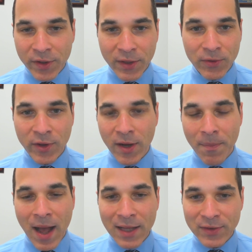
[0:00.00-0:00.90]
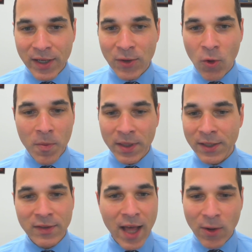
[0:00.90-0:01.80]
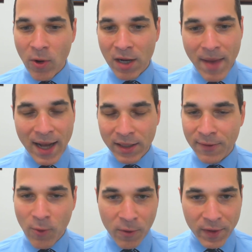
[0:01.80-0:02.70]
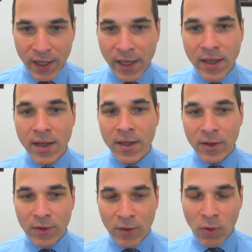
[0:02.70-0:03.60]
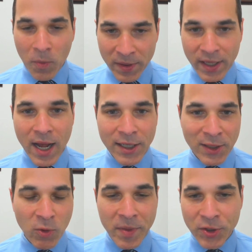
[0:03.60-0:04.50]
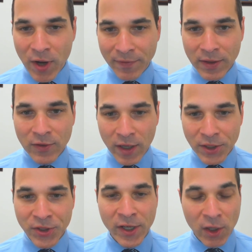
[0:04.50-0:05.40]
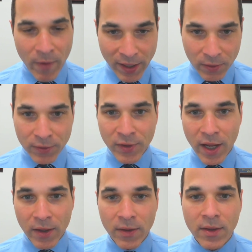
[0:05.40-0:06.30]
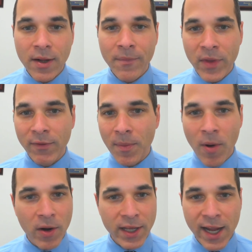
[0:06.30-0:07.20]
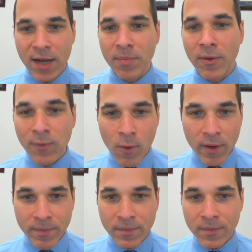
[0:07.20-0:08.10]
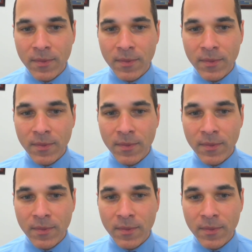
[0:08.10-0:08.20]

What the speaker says: deals, the deposit normally is not automatically forfeited. Normally the contract will be drafted such that in a regular sale, if a party can't perform,